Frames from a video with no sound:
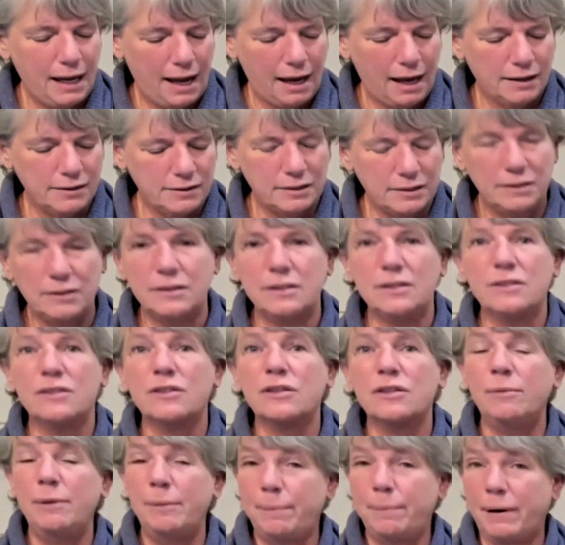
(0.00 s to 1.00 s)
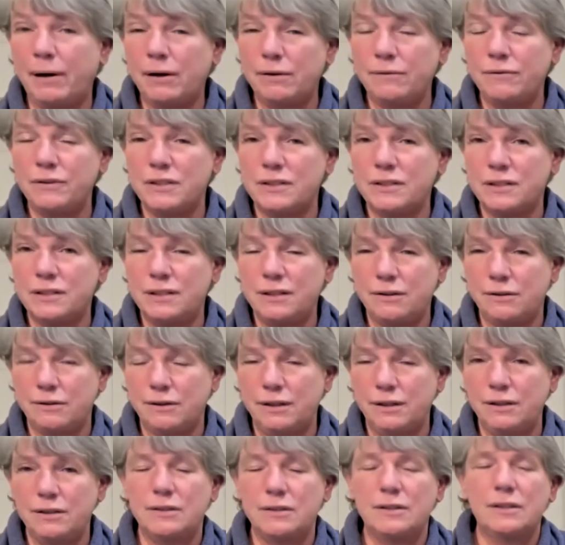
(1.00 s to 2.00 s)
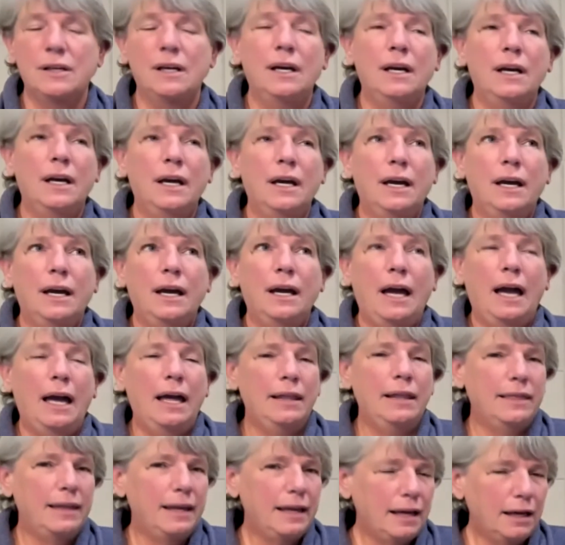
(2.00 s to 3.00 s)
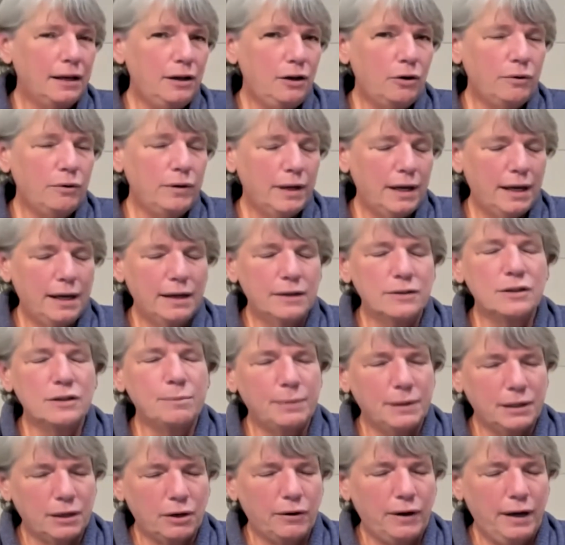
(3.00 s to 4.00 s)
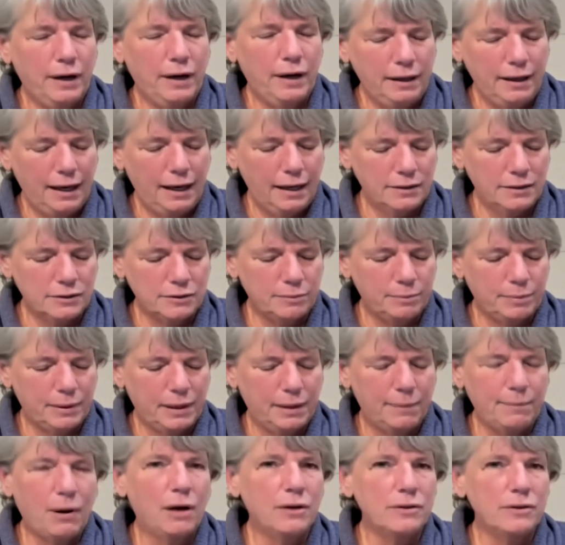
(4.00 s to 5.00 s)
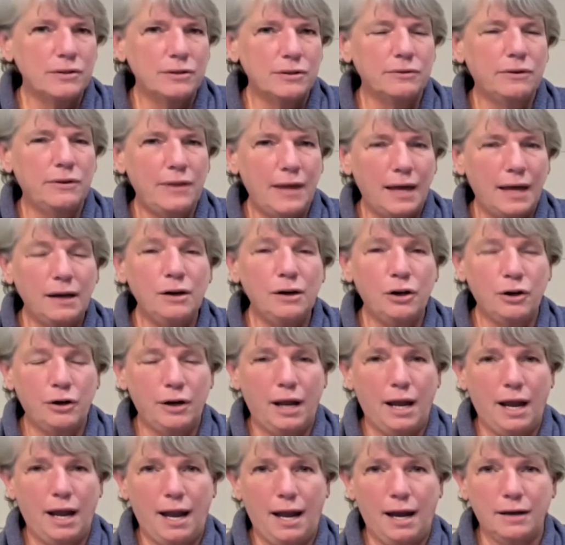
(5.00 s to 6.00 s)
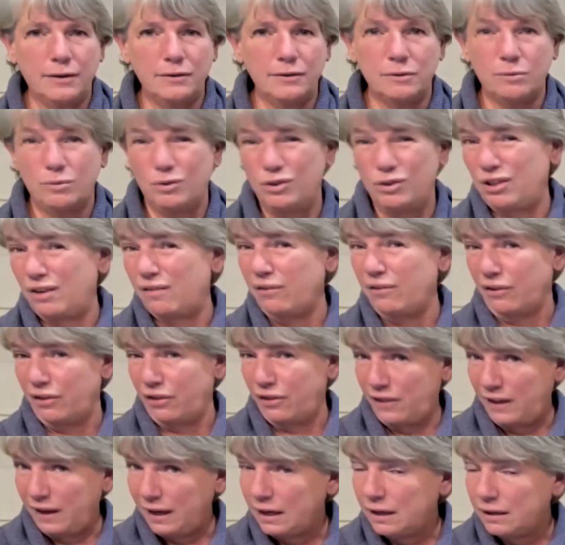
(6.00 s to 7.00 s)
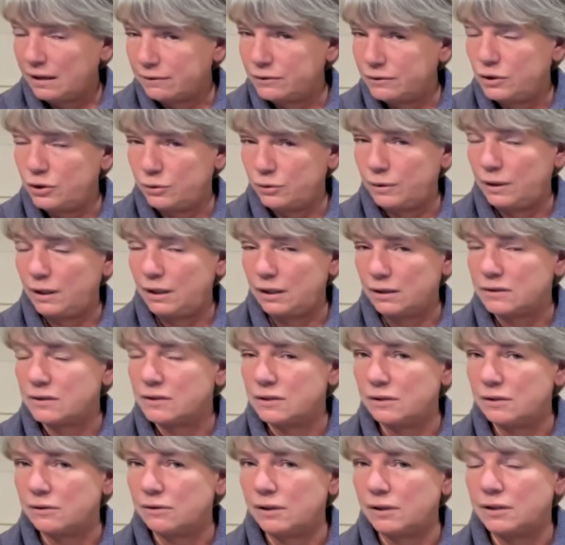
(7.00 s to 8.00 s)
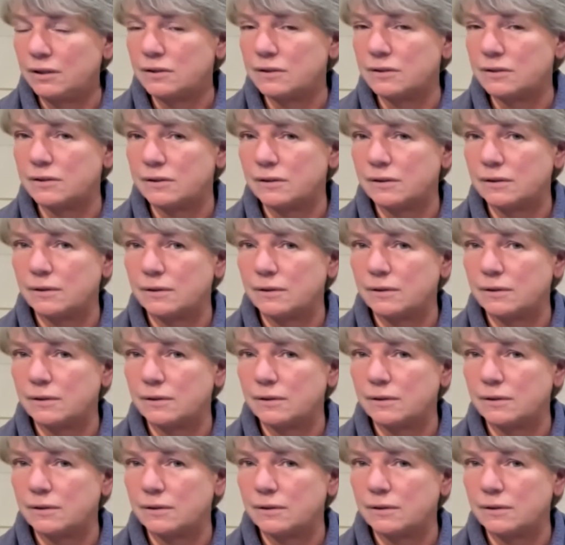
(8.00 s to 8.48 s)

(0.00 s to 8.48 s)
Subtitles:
asked, is this going to be part of a series? I think I know the answer, but go ahead and answer. But I'm also then going to ask, would you ever think of doing a series?